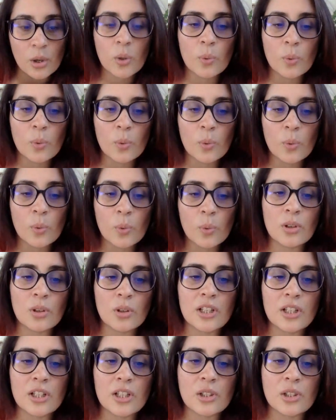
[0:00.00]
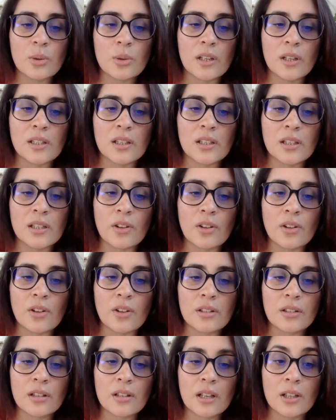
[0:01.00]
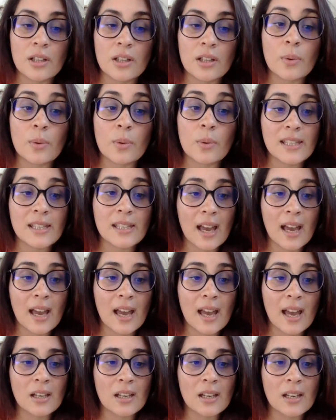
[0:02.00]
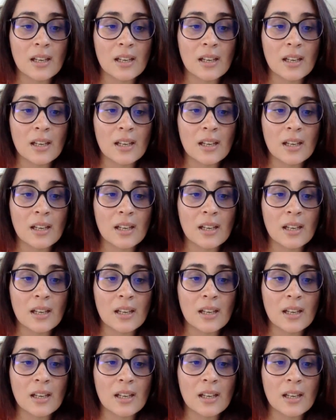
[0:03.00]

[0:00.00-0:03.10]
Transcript: Who will whisper eulogies to her salt and to her